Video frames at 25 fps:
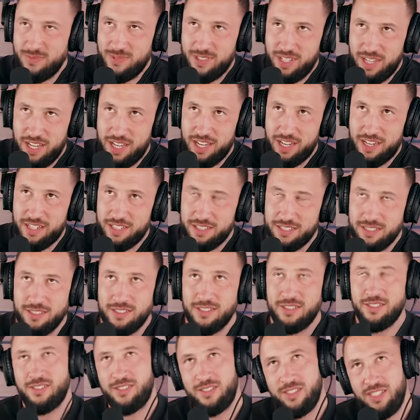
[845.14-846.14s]
yeah. blessed
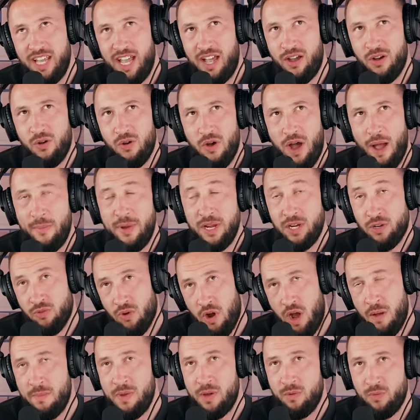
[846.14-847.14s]
himself. Yeah, with. who I mean,
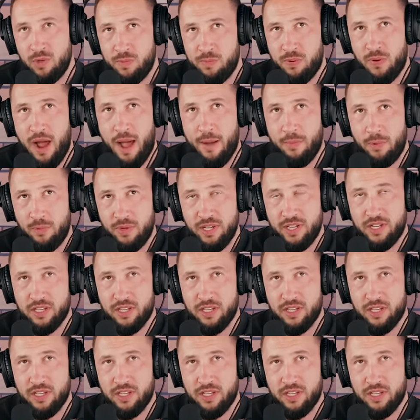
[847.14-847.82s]
Grutman would probably